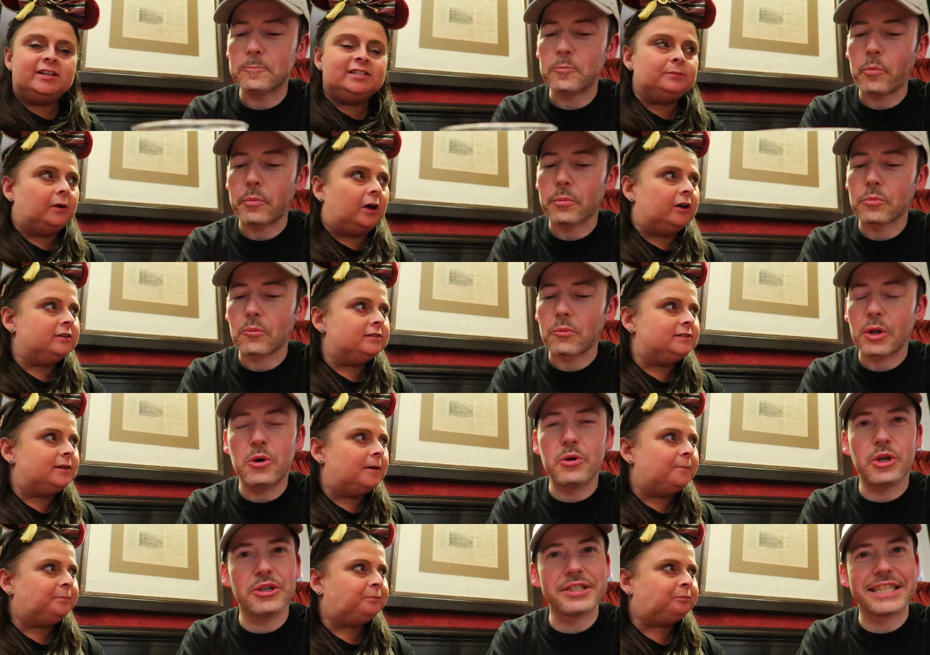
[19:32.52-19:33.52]
Speaker 1: Christmas.
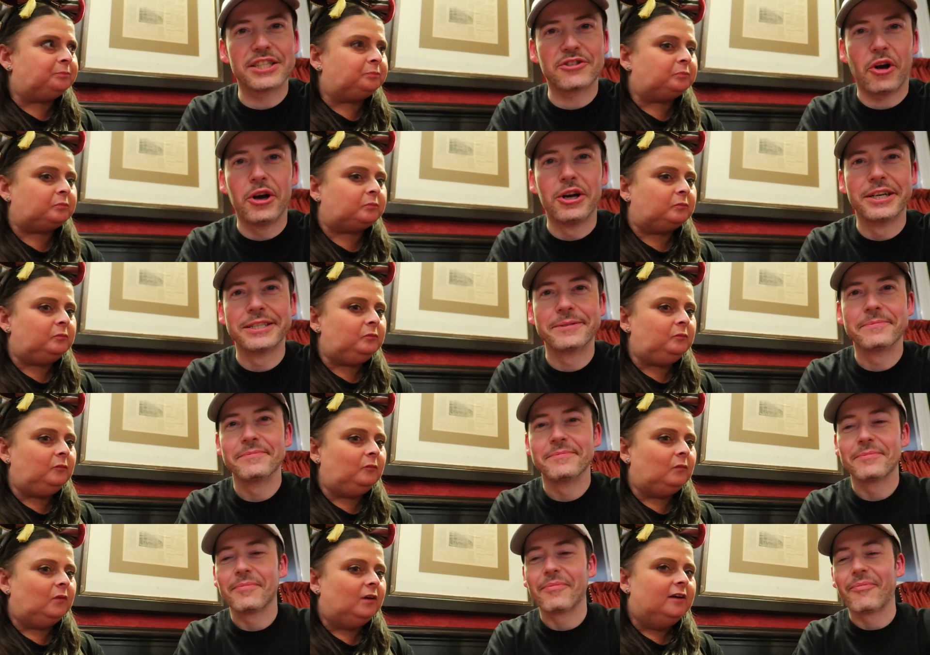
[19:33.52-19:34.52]
Speaker 2: Oh, yours is strong.
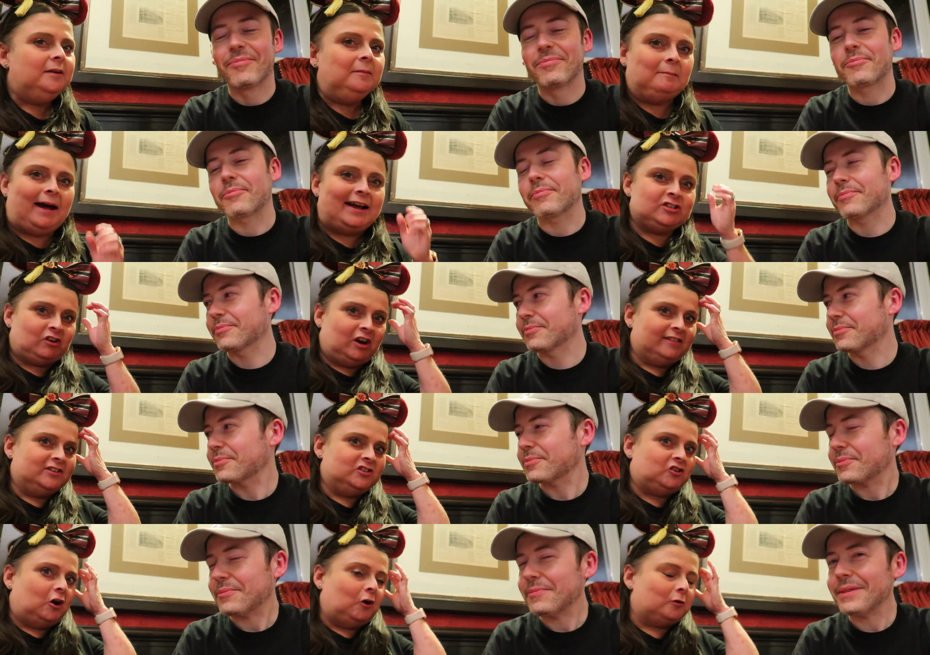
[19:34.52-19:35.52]
Speaker 1: Mine's
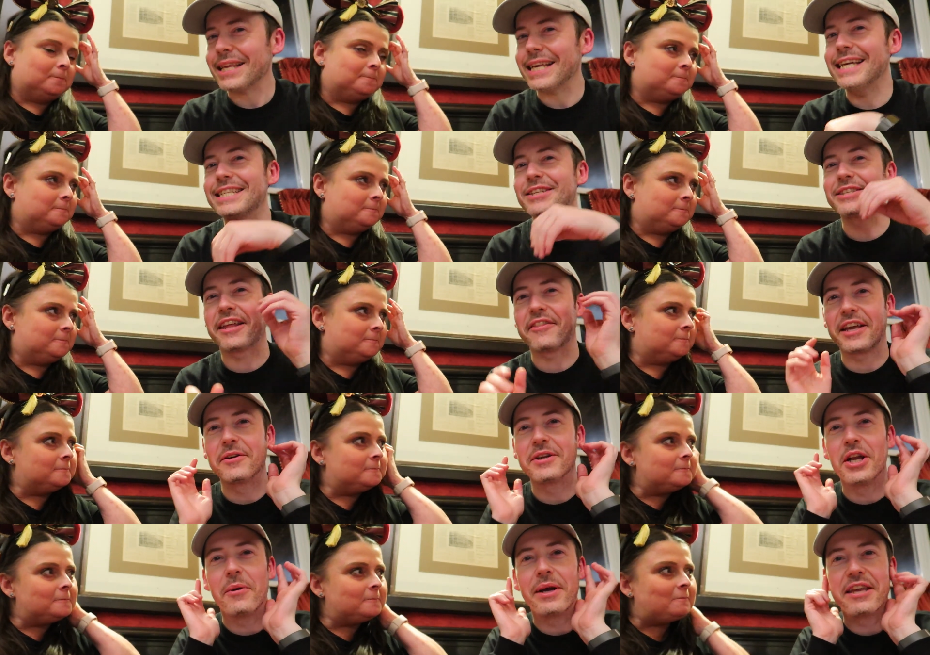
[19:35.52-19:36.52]
really strong.
Speaker 2: It does that thing
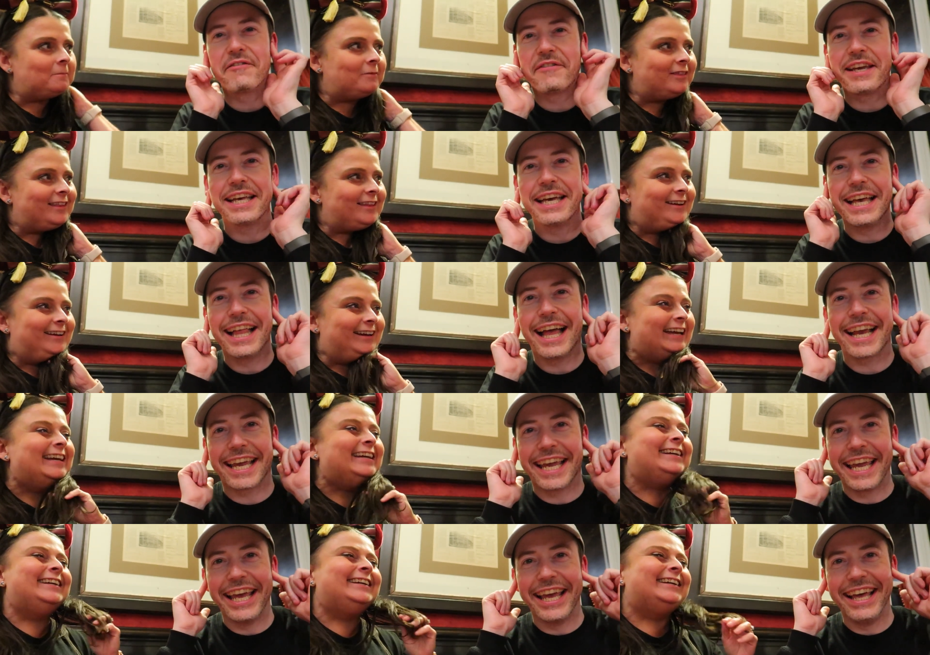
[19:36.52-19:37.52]
we know when you feel it, like
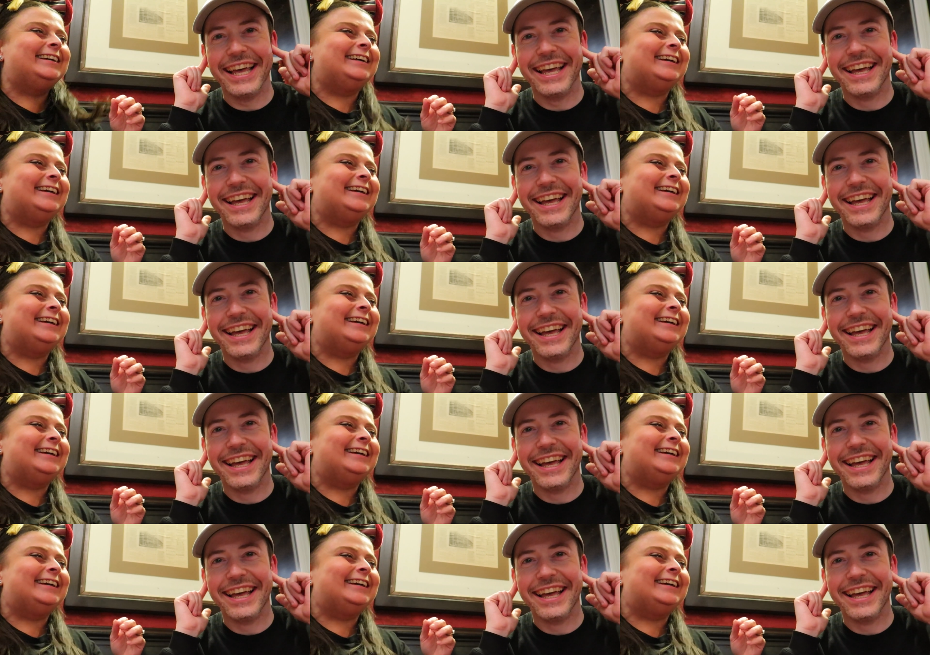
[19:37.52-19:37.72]
here.